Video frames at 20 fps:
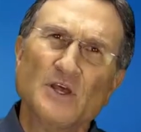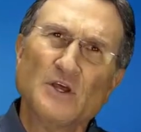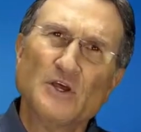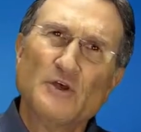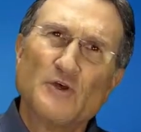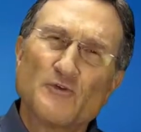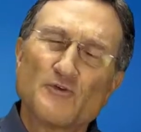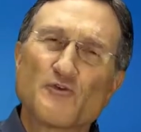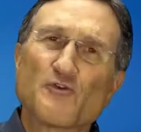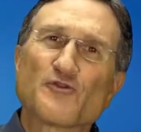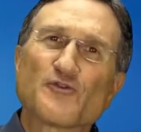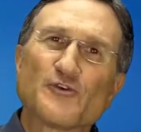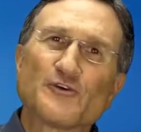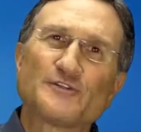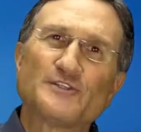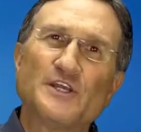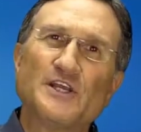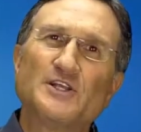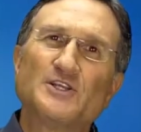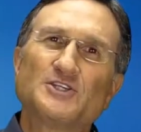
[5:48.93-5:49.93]
Through
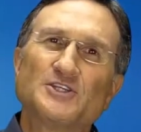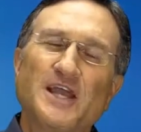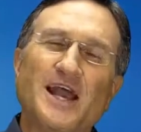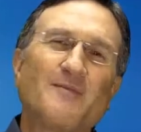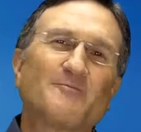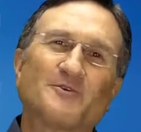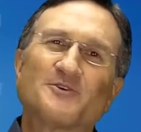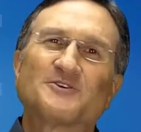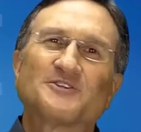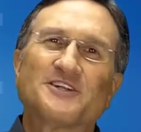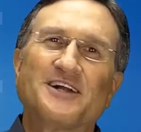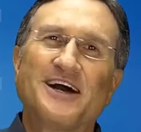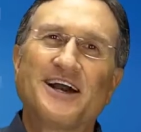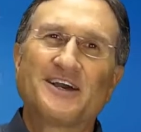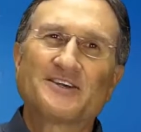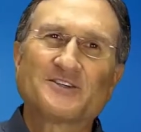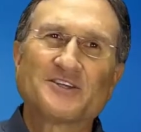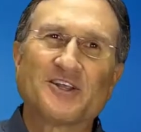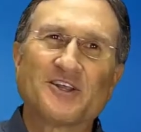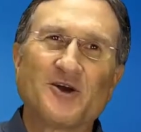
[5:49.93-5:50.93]
13 chapters, and I
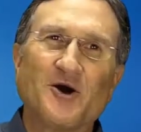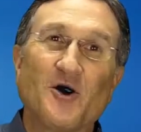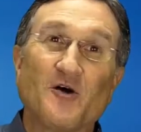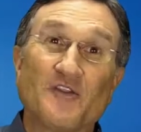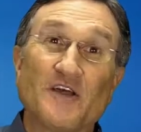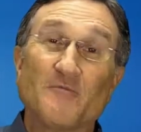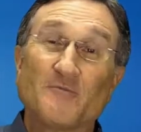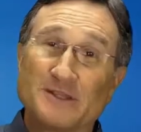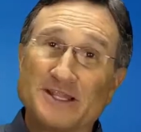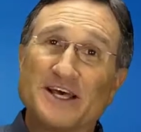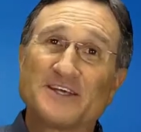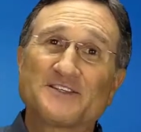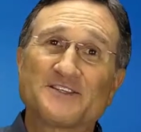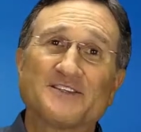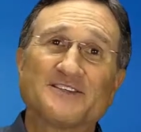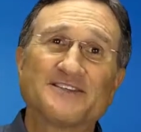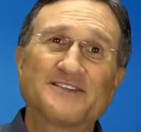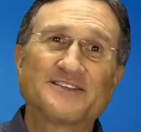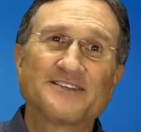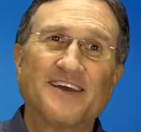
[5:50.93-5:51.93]
actually call them
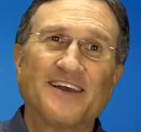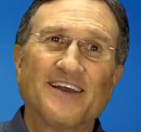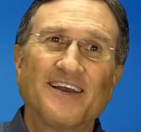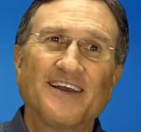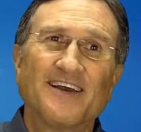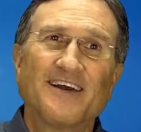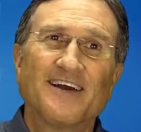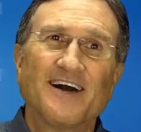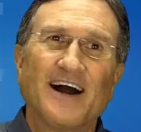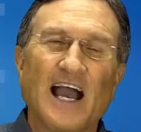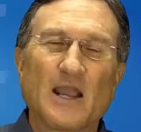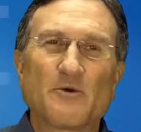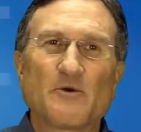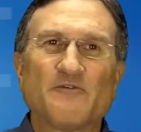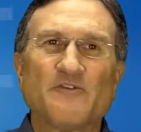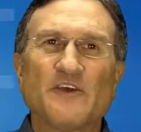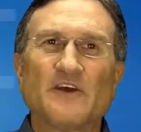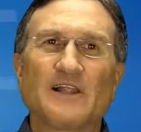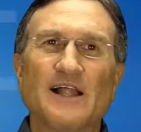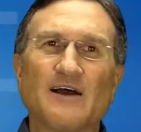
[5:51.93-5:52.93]
lessons, I
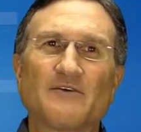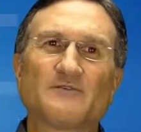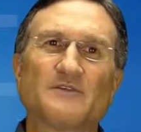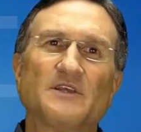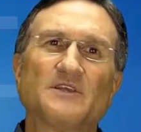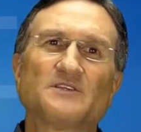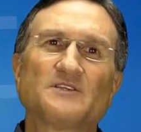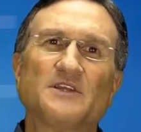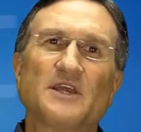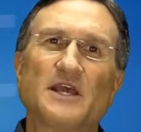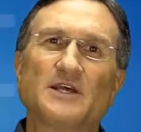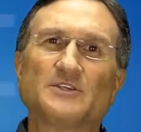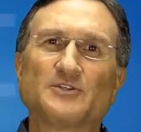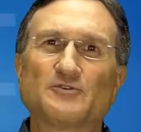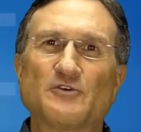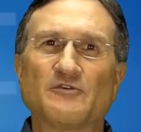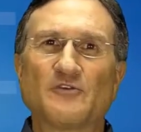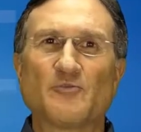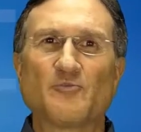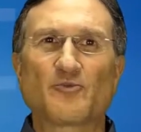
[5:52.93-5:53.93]
reveal how Disney has
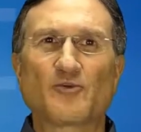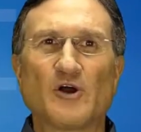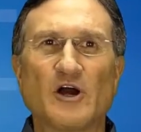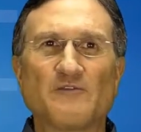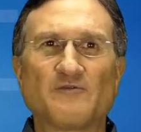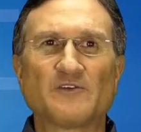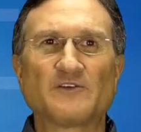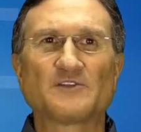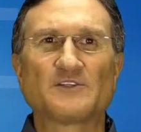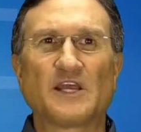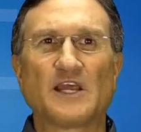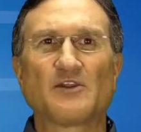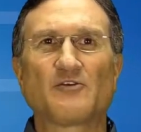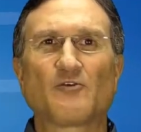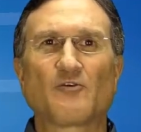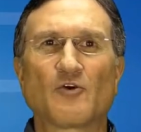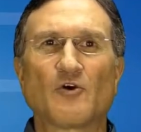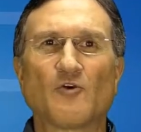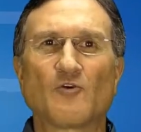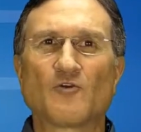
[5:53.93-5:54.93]
driven profits and
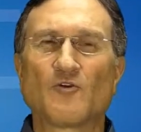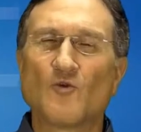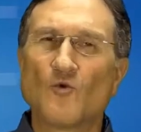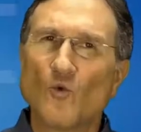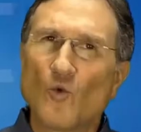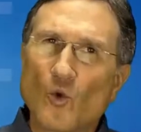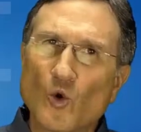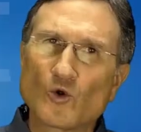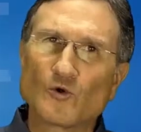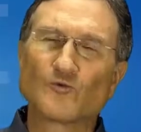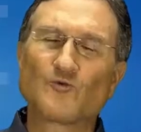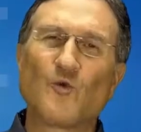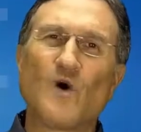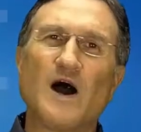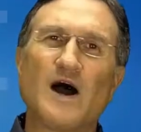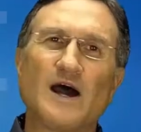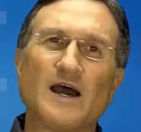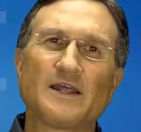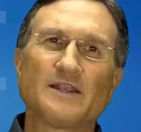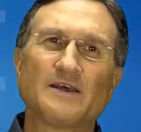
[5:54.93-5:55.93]
growth
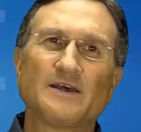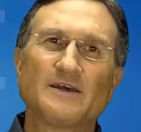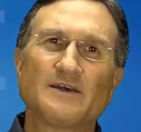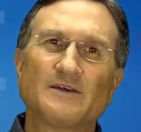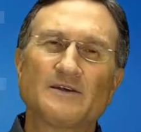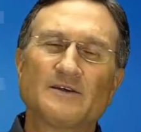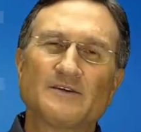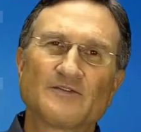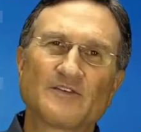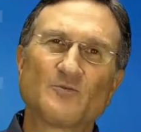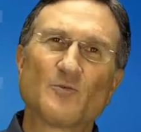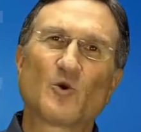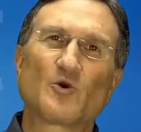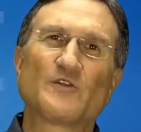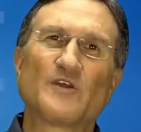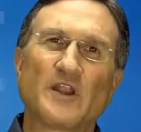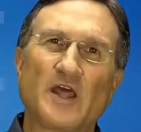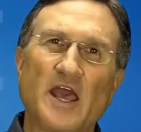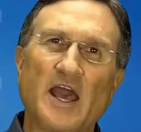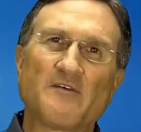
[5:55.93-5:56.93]
worldwide for more
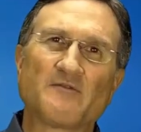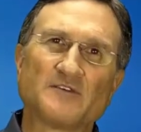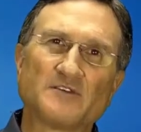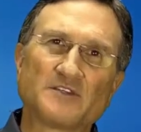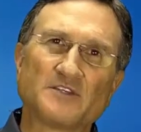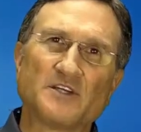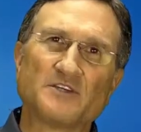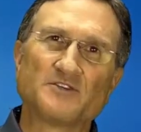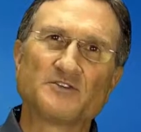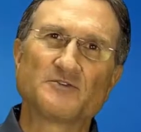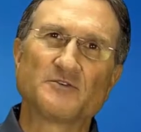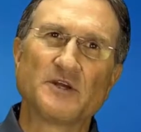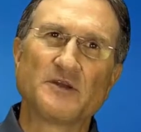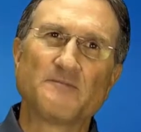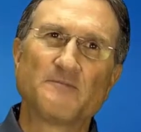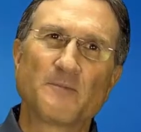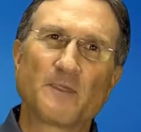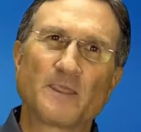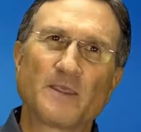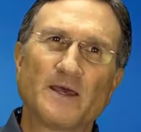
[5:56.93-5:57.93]
than half a century.
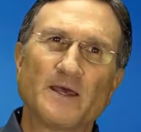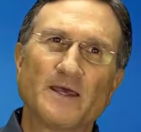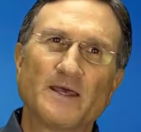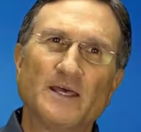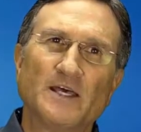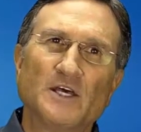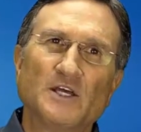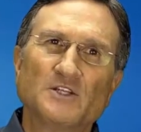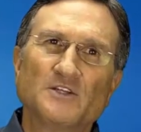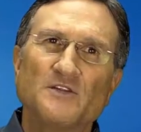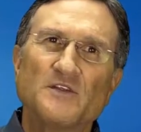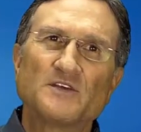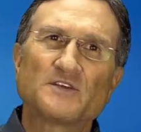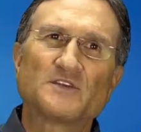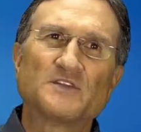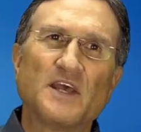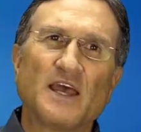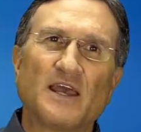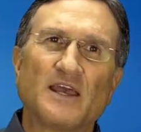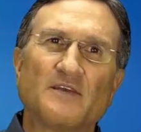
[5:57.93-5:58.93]
To this
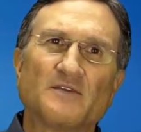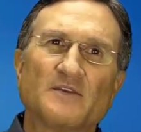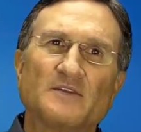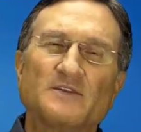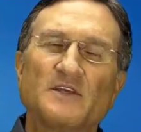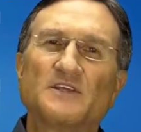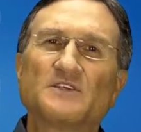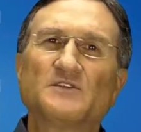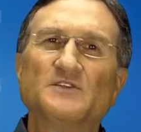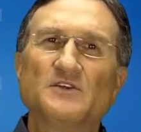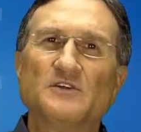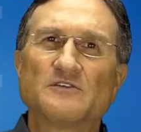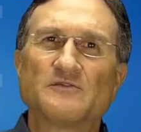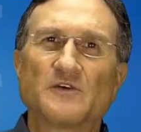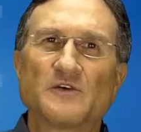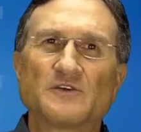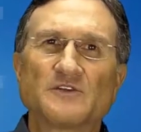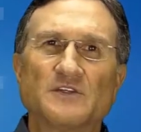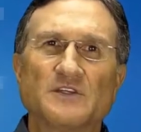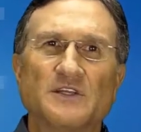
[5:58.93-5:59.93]
day, the Disney
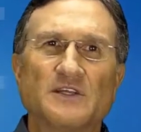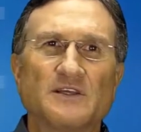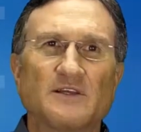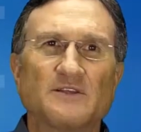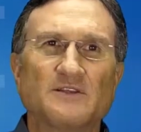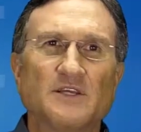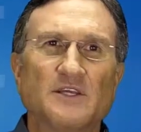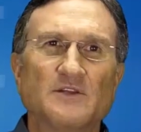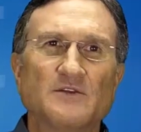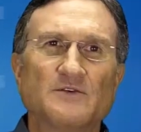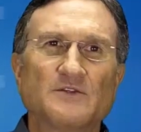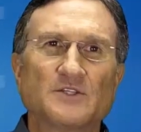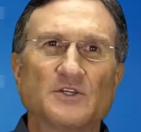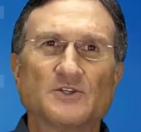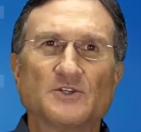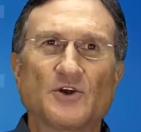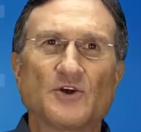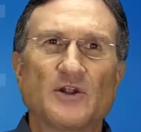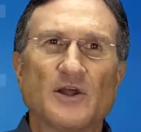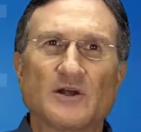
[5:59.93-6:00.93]
University continues to
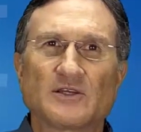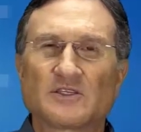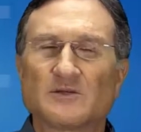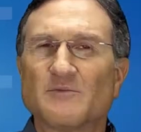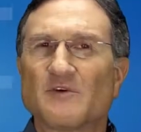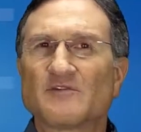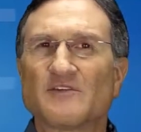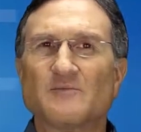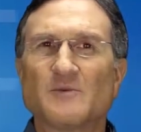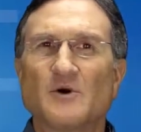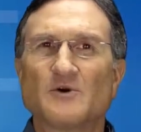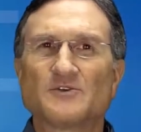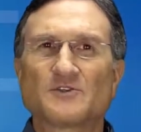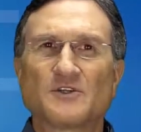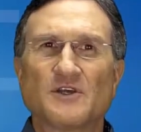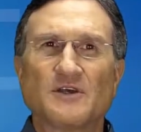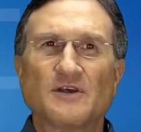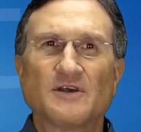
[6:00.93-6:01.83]
turn out some of the most